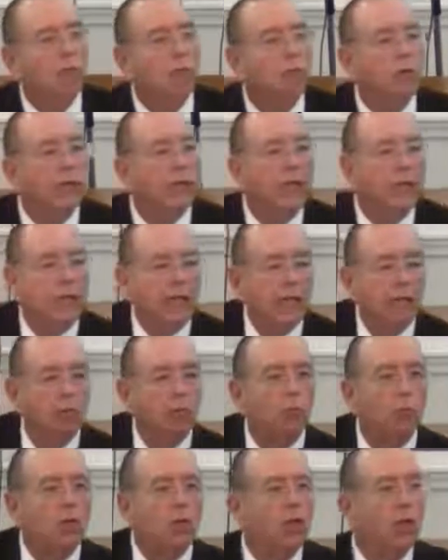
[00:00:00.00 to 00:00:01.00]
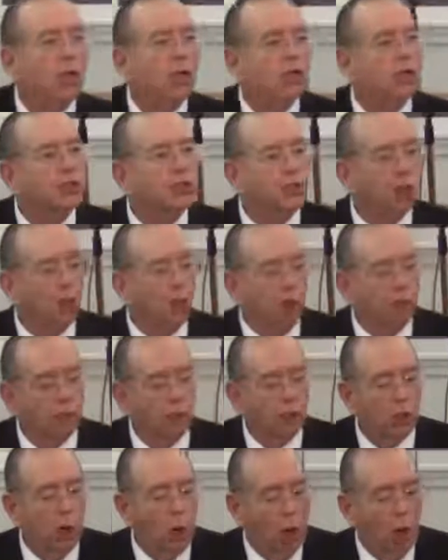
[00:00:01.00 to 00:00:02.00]
we will serve
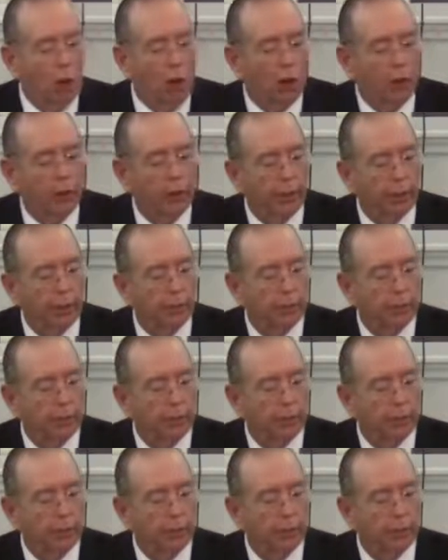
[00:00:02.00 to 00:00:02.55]
the Lord.